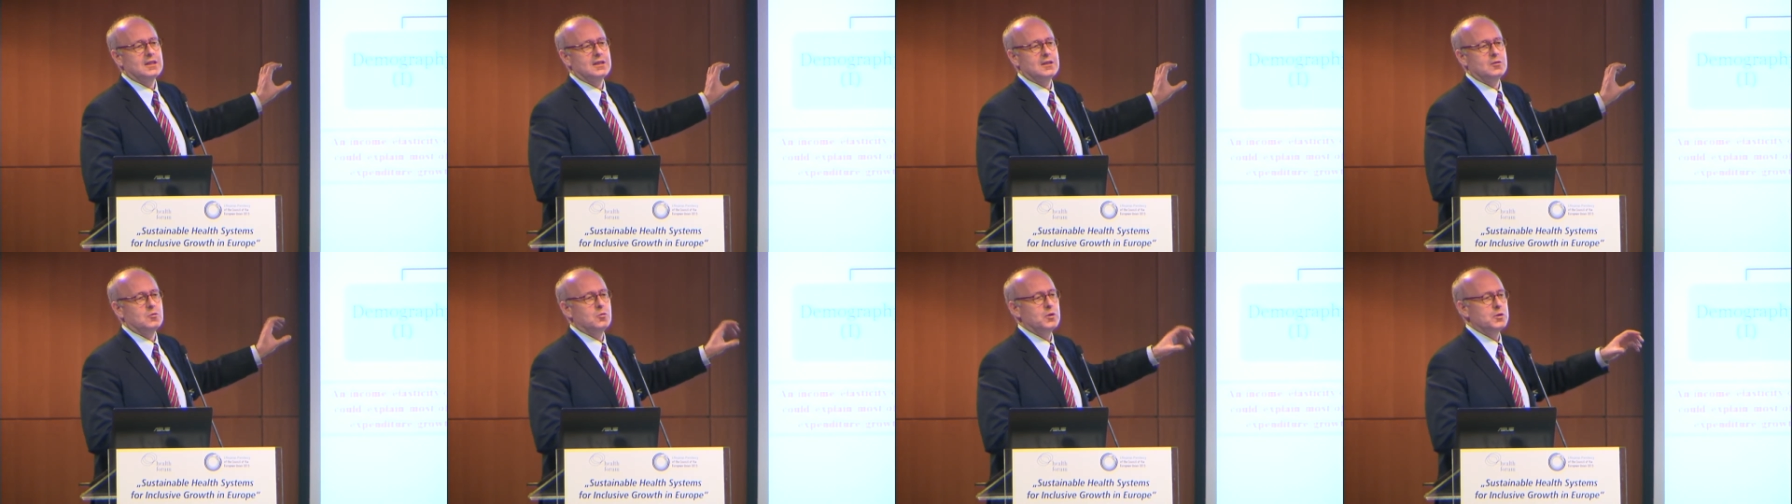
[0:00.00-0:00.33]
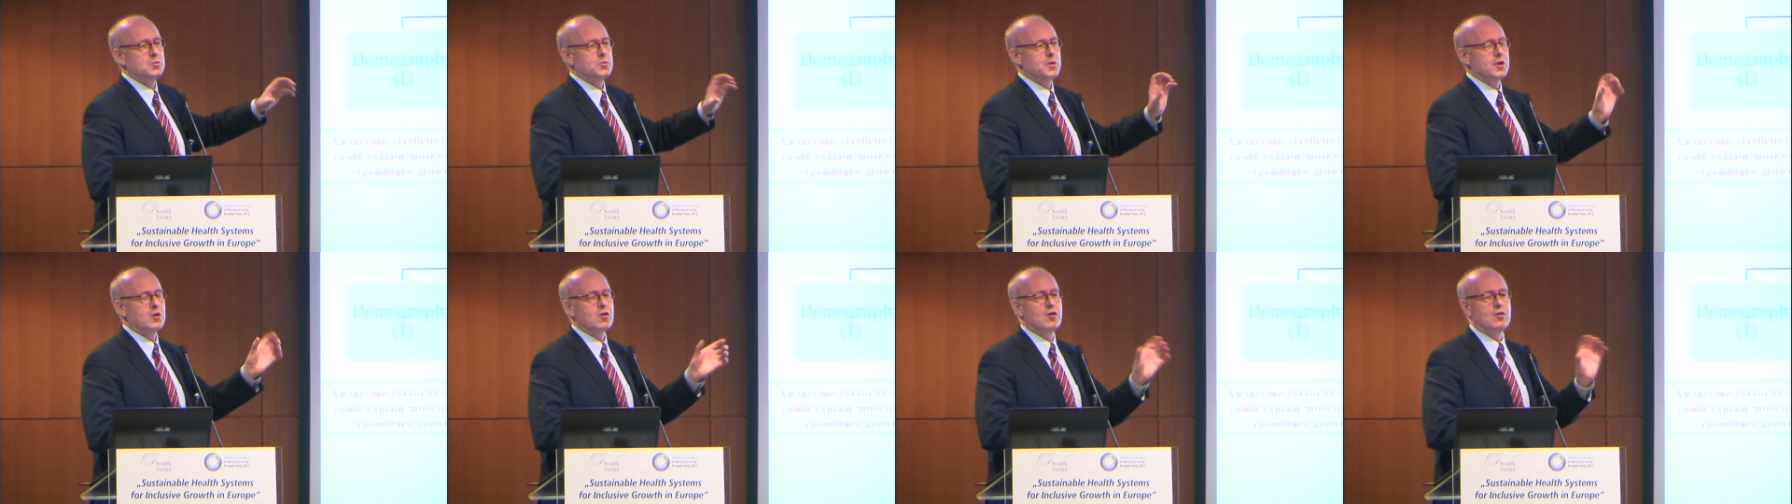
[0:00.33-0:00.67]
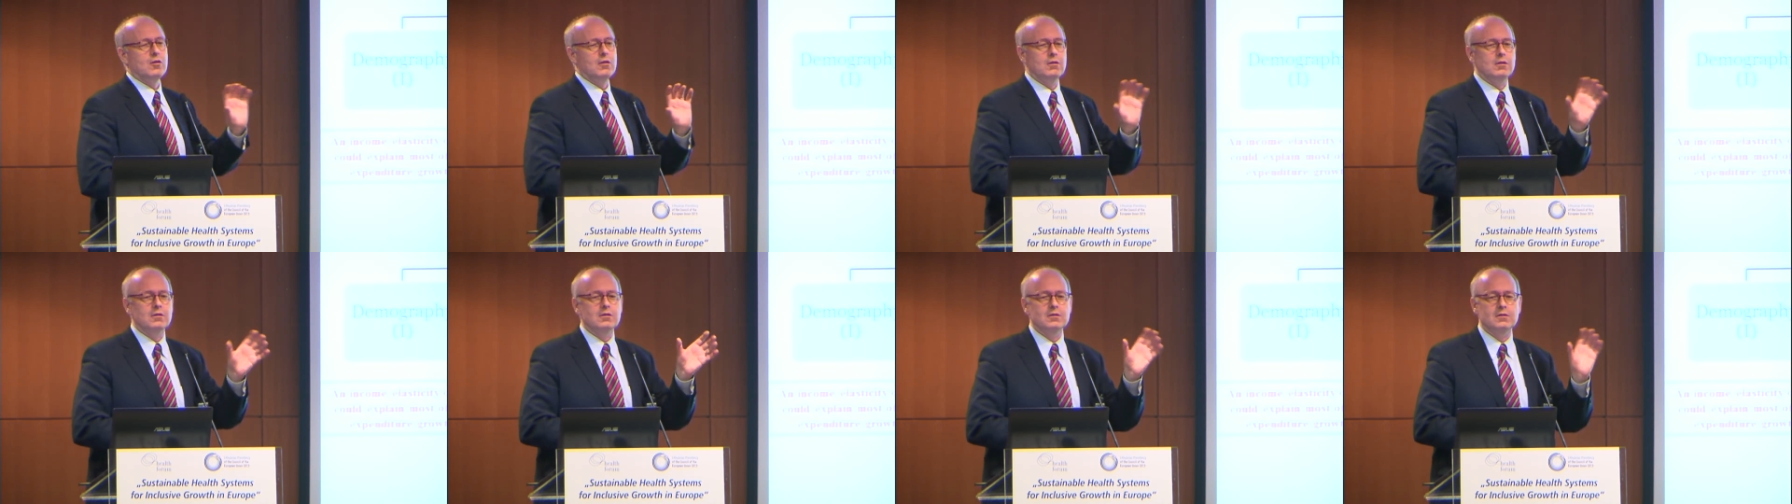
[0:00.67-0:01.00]
what we
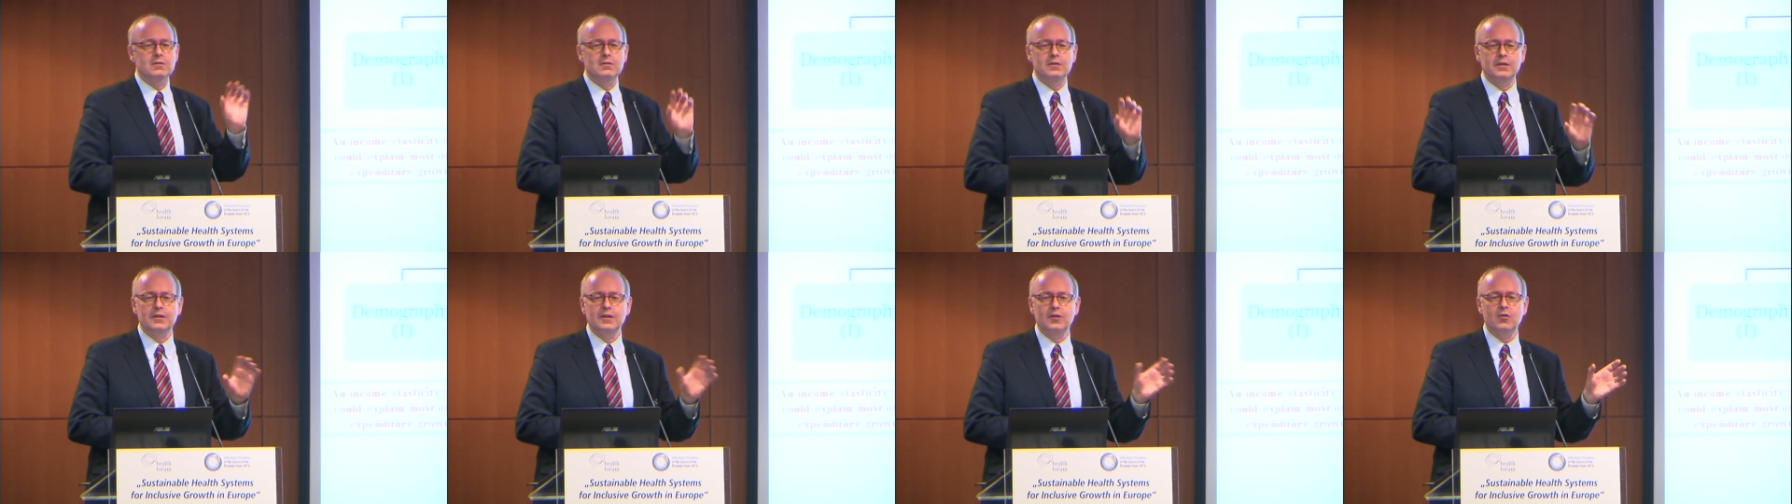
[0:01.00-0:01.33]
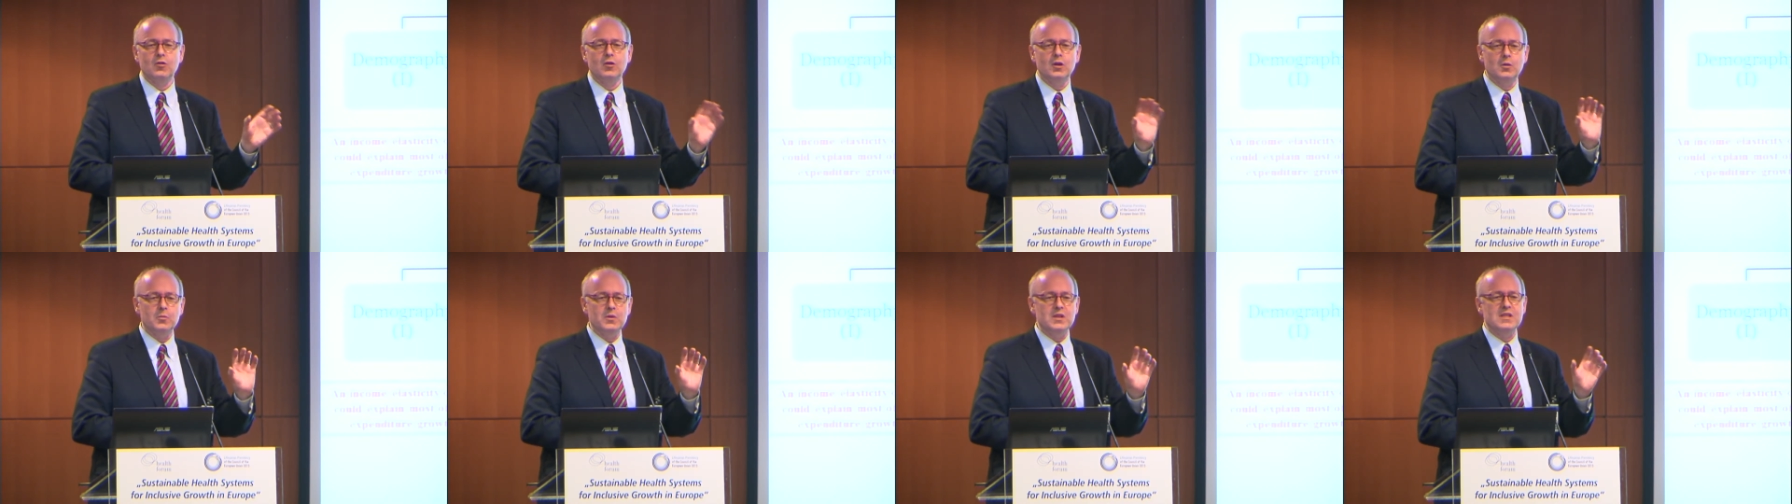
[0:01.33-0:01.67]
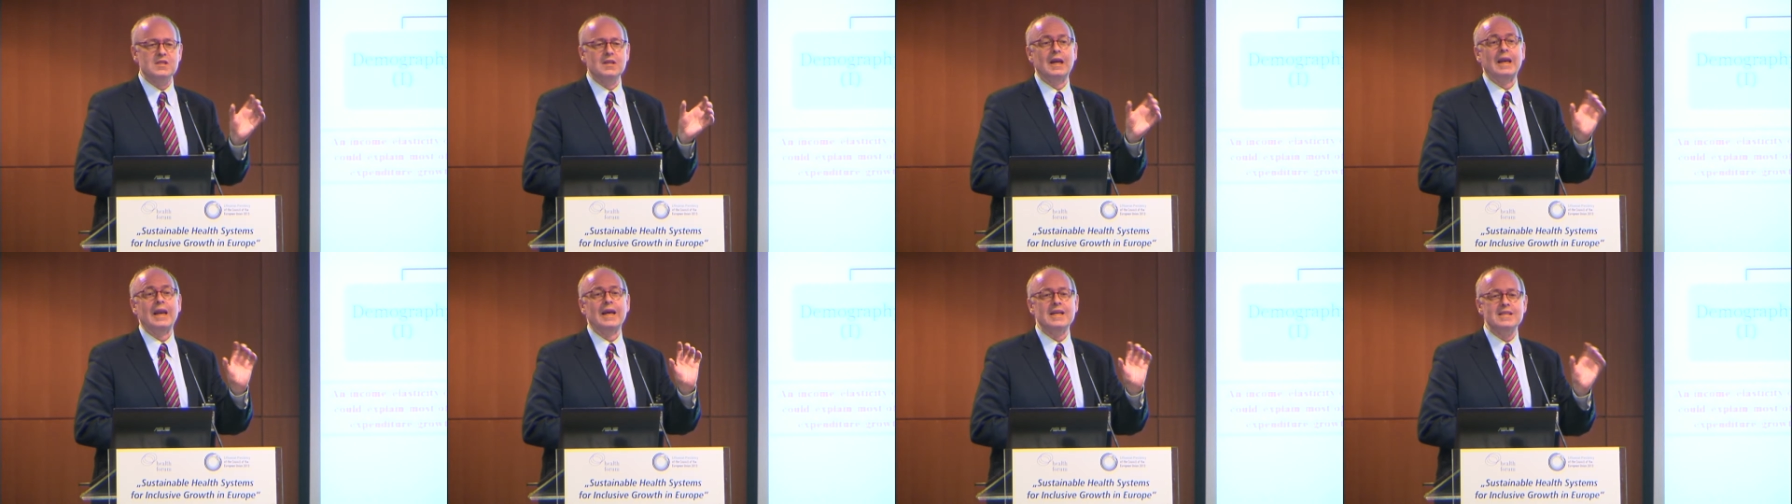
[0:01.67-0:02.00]
call in economics
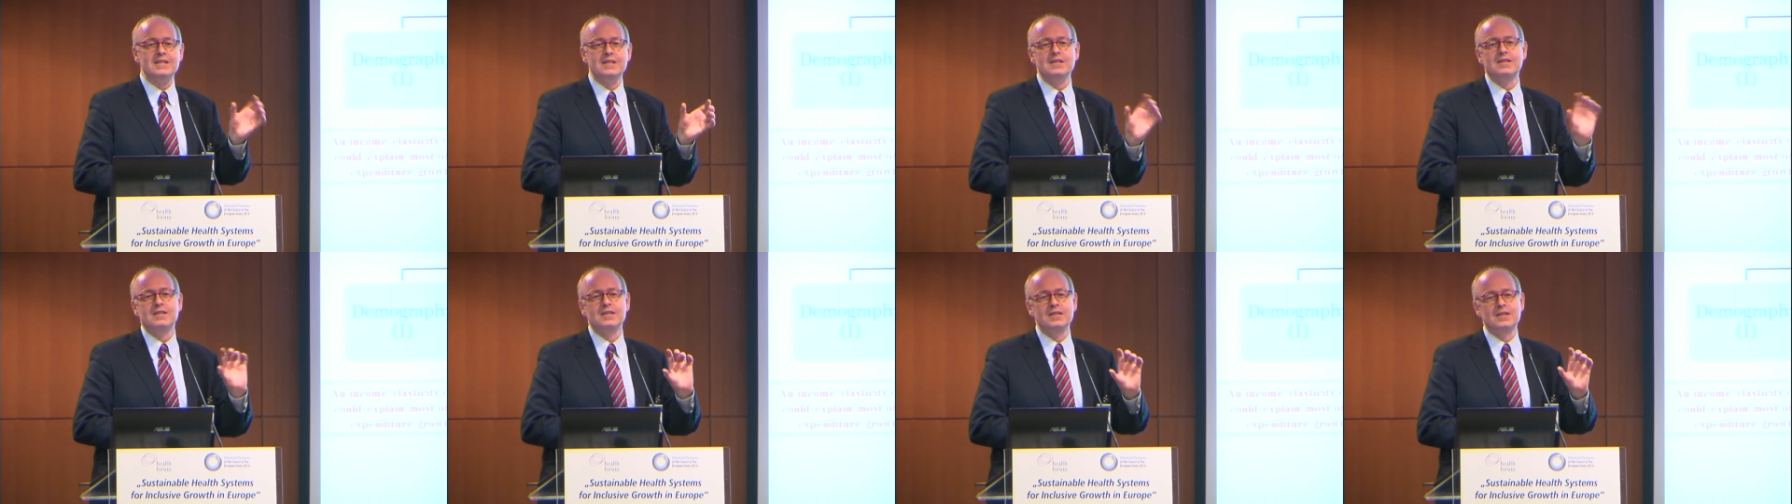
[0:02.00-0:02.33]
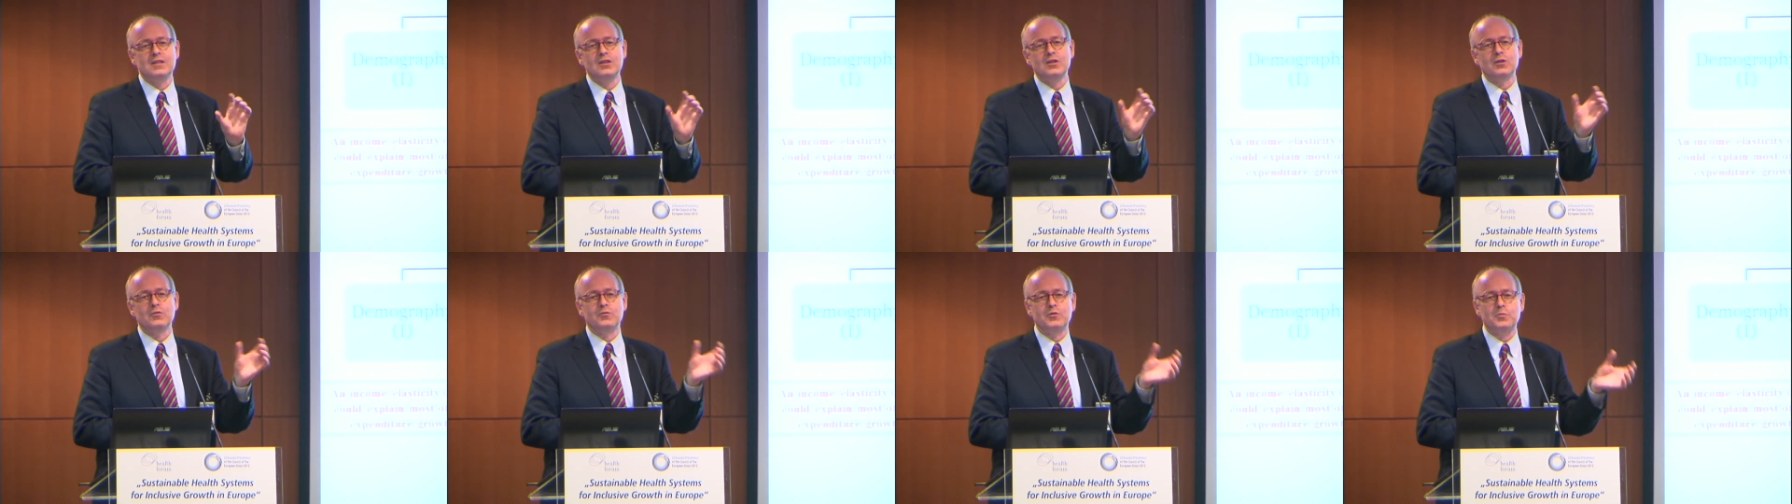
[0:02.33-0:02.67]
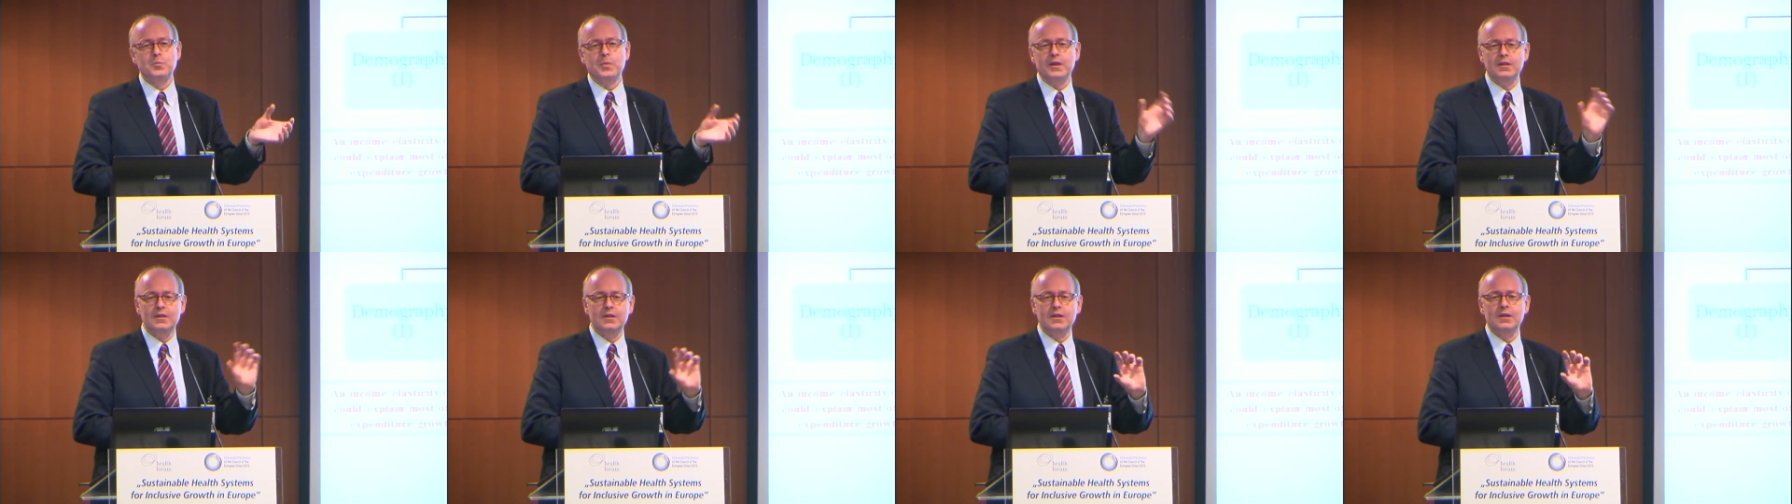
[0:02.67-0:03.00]
the elasticity of
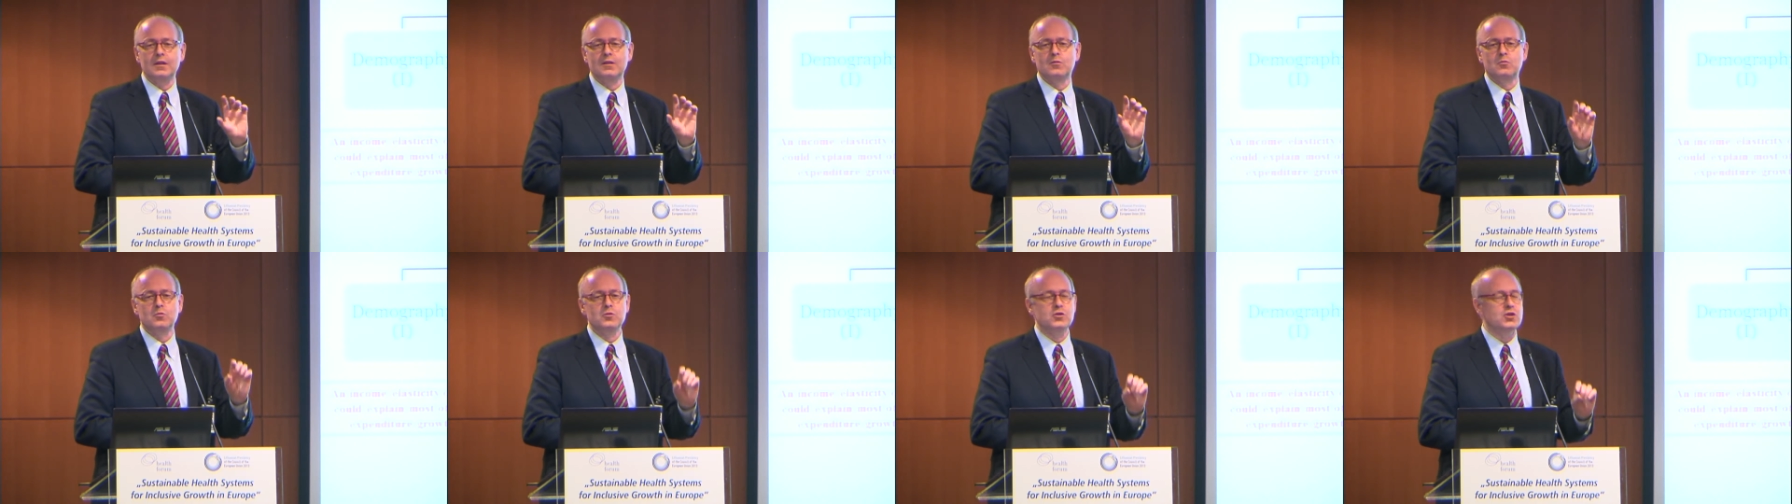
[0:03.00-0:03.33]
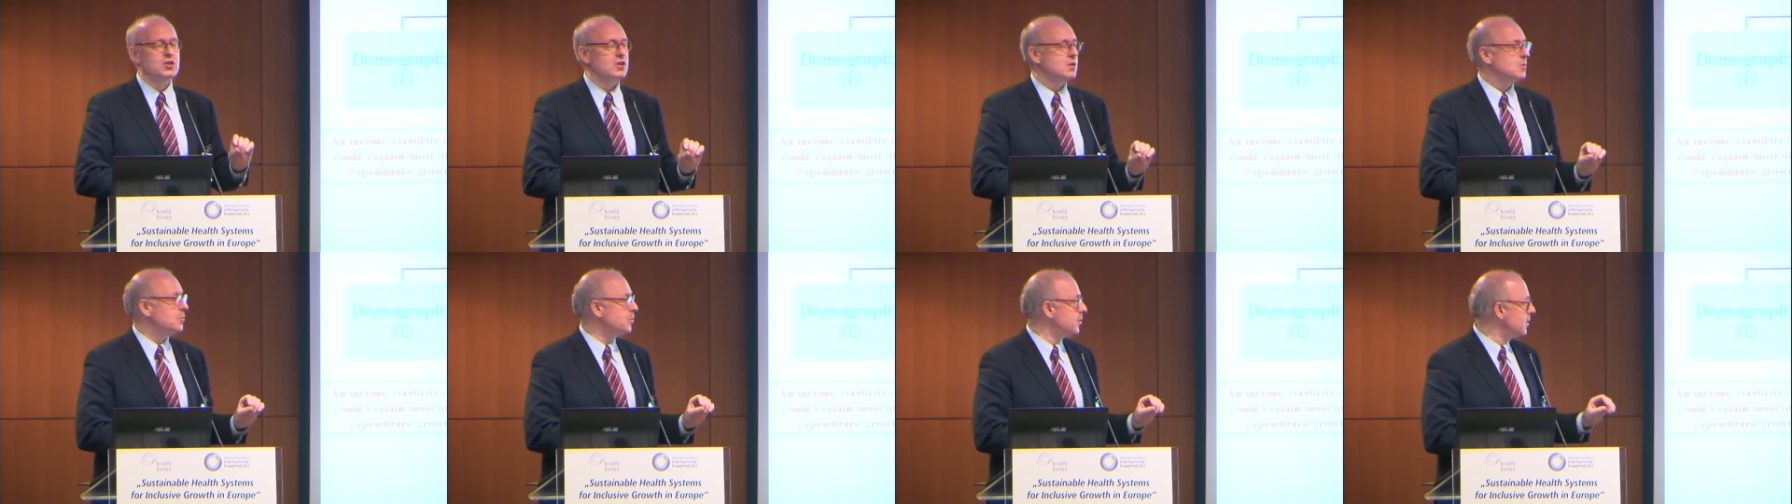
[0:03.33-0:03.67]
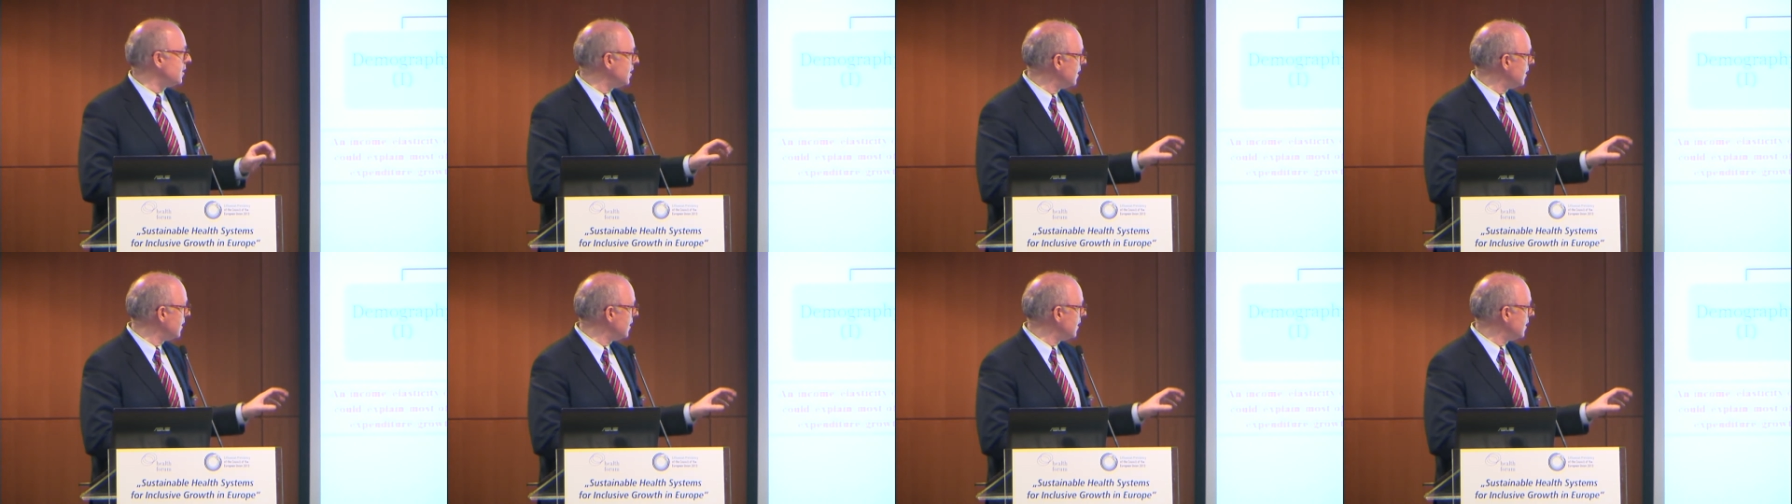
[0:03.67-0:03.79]
spending to GDP,